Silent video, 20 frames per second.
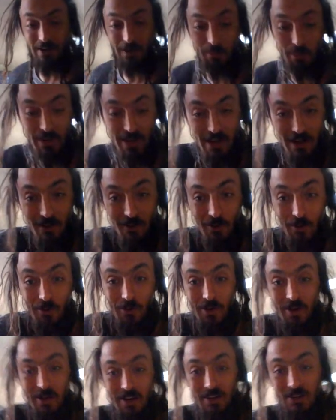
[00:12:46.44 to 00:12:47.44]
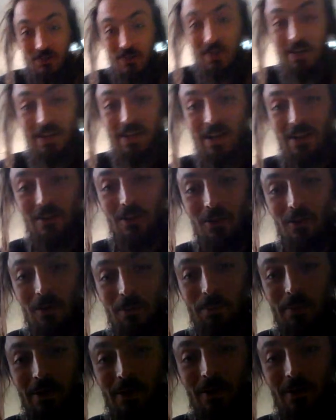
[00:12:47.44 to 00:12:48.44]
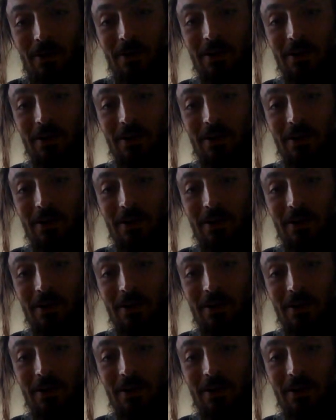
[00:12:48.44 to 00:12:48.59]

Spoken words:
let me get a little, try to get a little up there in